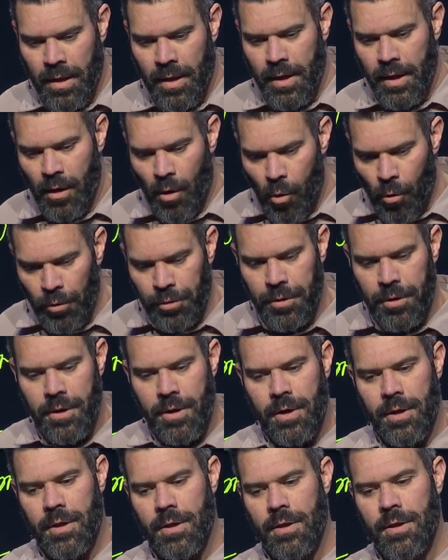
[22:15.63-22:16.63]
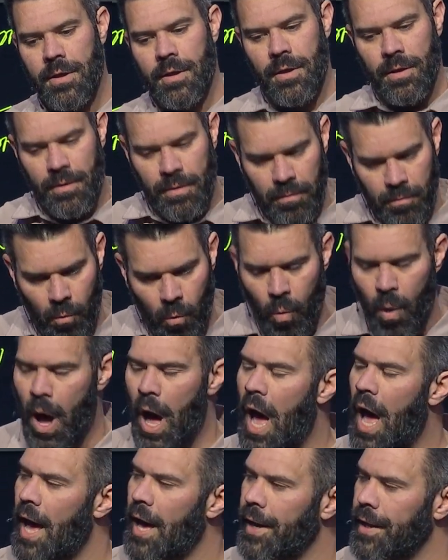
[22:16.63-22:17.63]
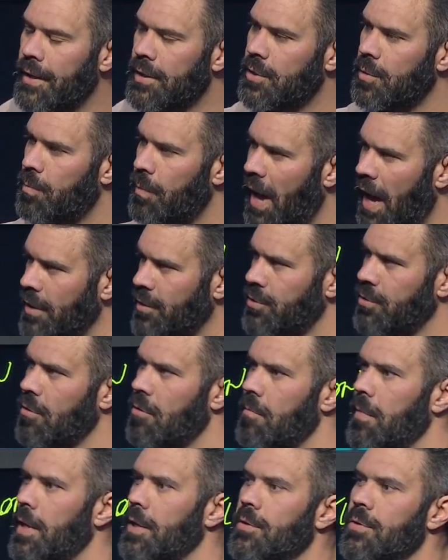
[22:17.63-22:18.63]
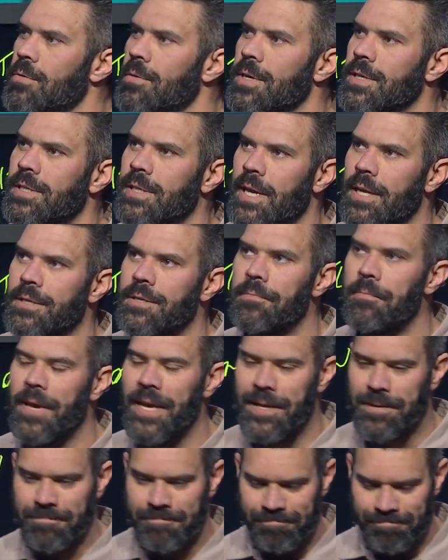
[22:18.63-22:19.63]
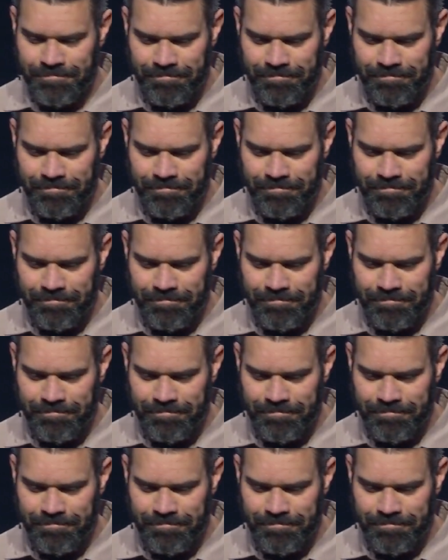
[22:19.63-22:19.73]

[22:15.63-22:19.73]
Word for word: An older, wise pastoral mentor said to me,